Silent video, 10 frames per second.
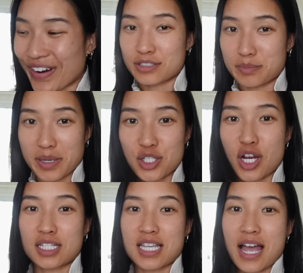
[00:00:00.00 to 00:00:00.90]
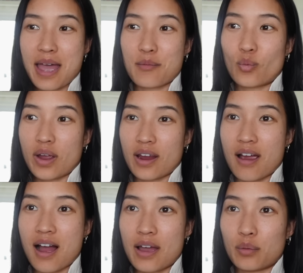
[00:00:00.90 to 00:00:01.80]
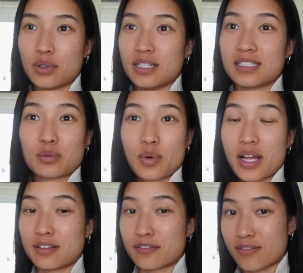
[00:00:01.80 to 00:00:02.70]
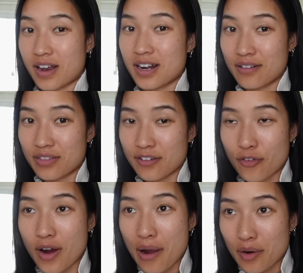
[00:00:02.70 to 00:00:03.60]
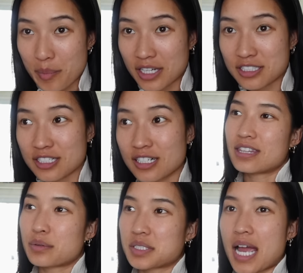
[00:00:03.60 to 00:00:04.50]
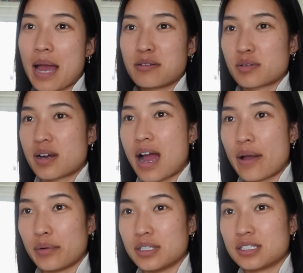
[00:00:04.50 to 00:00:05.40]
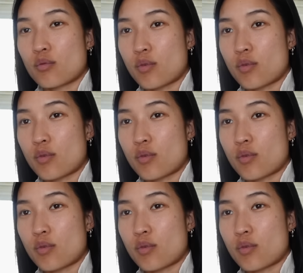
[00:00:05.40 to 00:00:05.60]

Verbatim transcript: there was a big chunk of time where I was well in front of the four hour pacer. There was times where I was